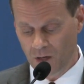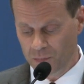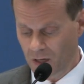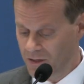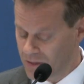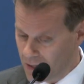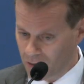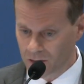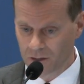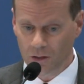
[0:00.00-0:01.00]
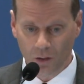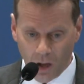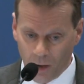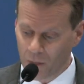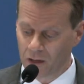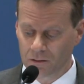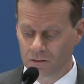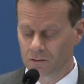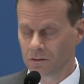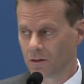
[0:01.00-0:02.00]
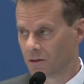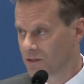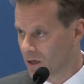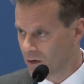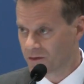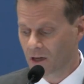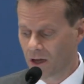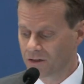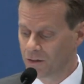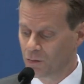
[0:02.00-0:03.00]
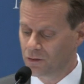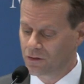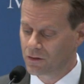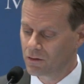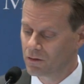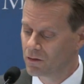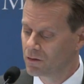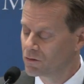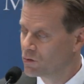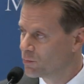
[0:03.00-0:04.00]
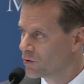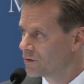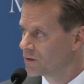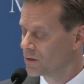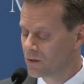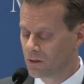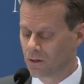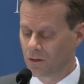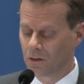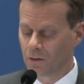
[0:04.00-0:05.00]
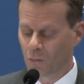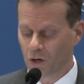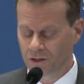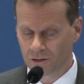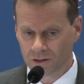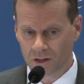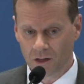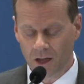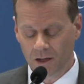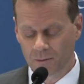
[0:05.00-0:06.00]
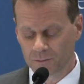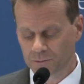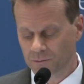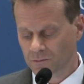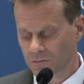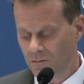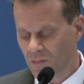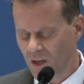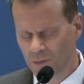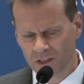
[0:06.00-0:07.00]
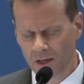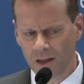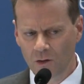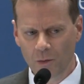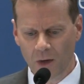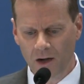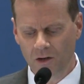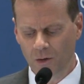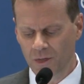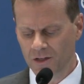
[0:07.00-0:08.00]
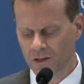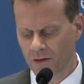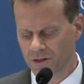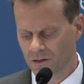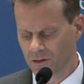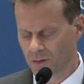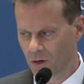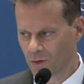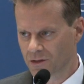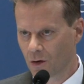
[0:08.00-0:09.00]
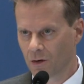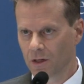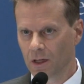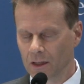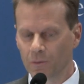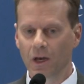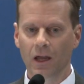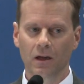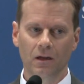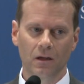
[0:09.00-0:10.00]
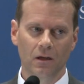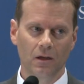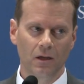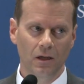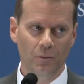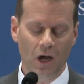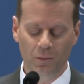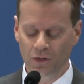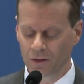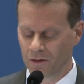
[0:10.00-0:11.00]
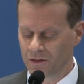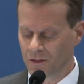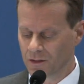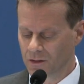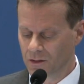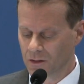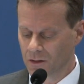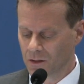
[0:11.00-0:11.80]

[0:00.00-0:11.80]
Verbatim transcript: apply generically to lawmen, sheriffs, constables, troopers, marshals, and the like. But today, the old moniker of peace officer has been almost totally eliminated in popular usage.